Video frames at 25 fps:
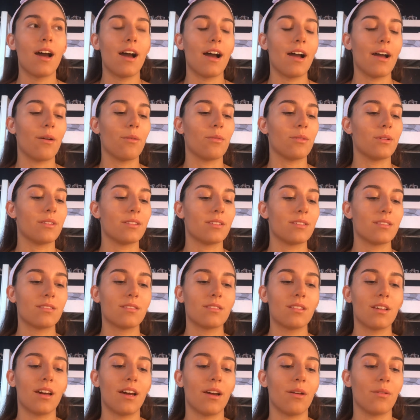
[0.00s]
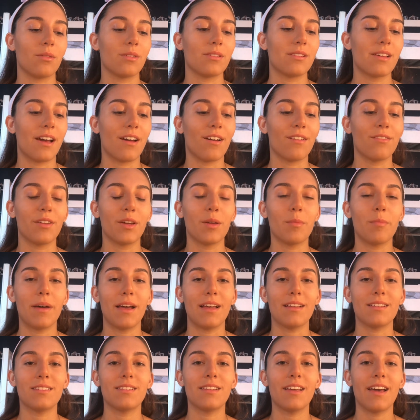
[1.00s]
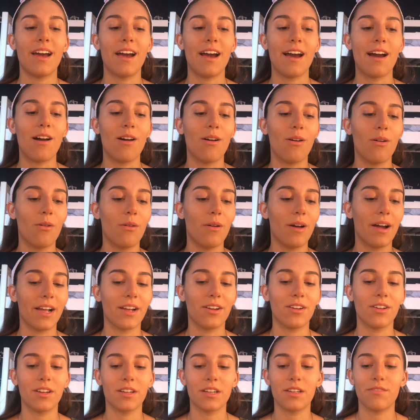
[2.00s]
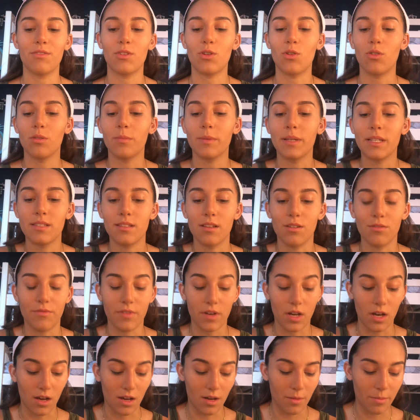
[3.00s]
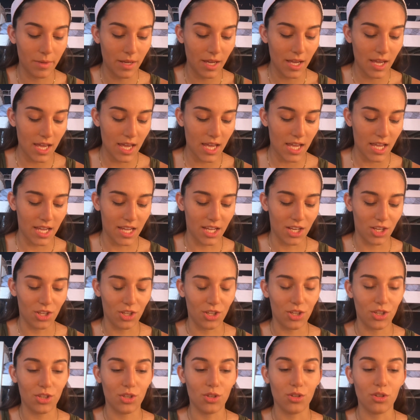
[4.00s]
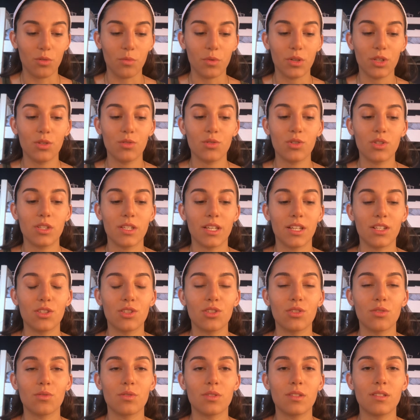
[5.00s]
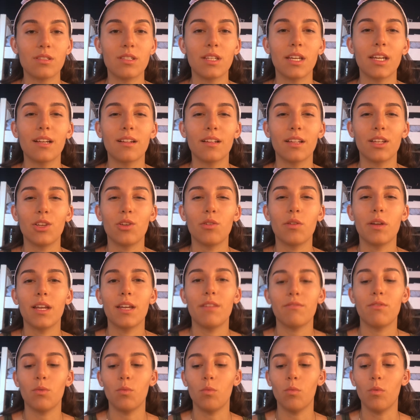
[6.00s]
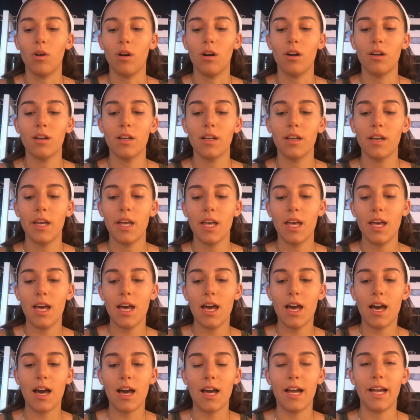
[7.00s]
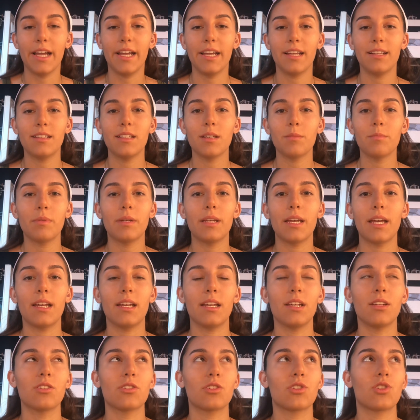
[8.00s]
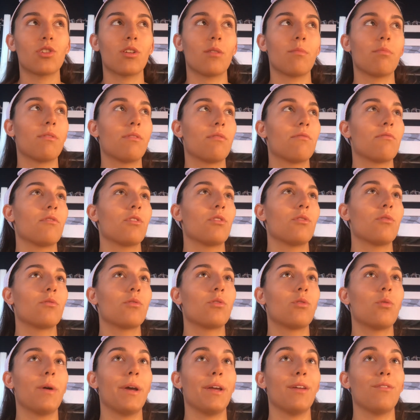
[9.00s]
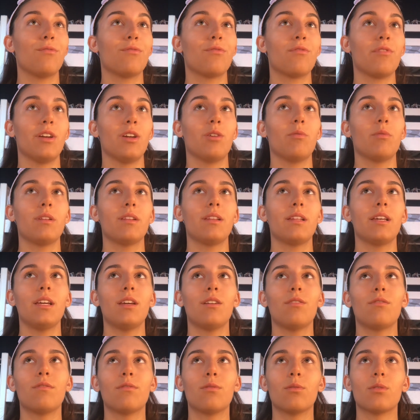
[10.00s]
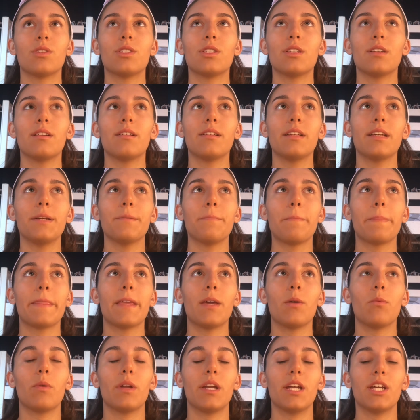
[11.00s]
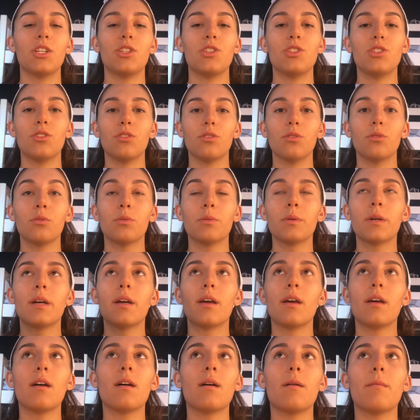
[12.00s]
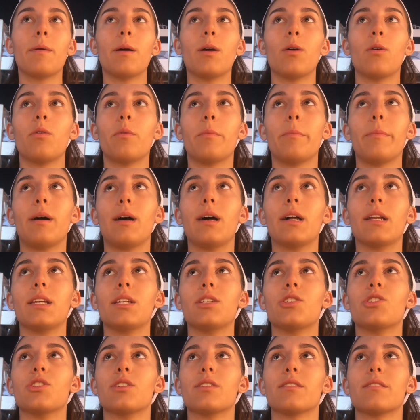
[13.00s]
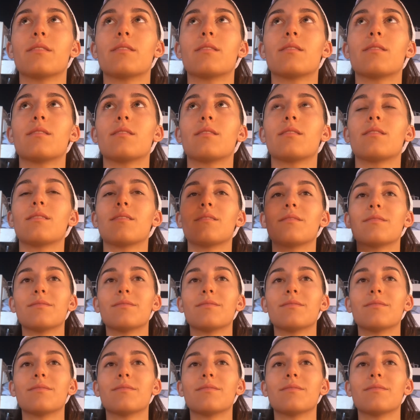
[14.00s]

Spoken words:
I was halfway passed out. I couldn't even hold myself up, and you know when you just get so sick that you can't even walk. I end up getting strep throat quite frequently, unfortunately, and when I do, my whole body just